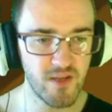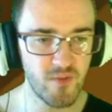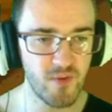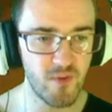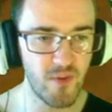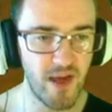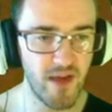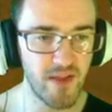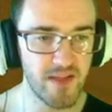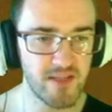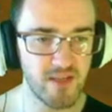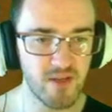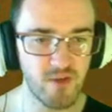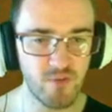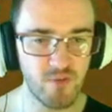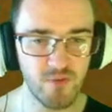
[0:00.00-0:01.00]
one. Wow, that's
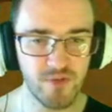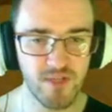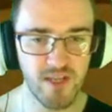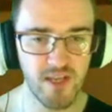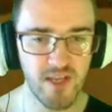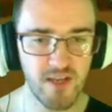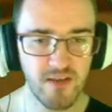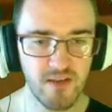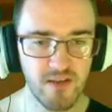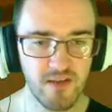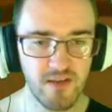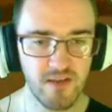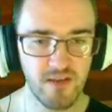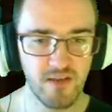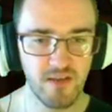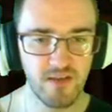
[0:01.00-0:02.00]
a cool scene.
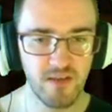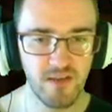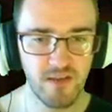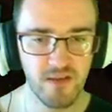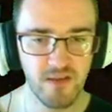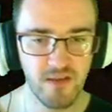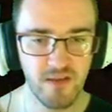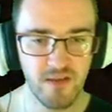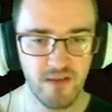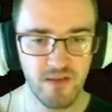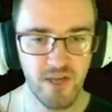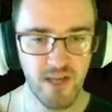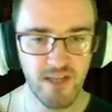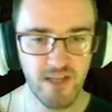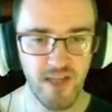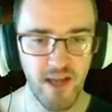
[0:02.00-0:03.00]

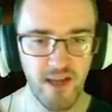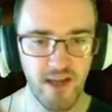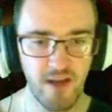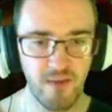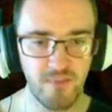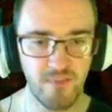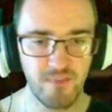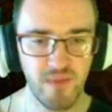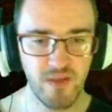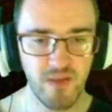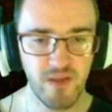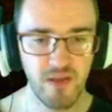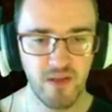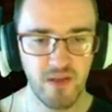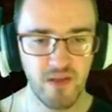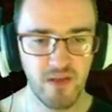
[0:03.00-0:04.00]
Check that out.
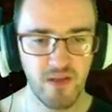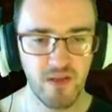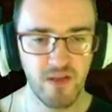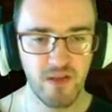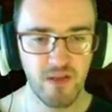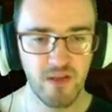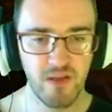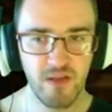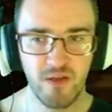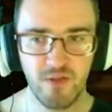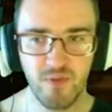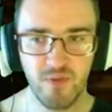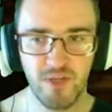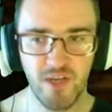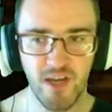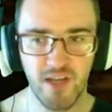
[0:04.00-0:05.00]
Don't you wish I could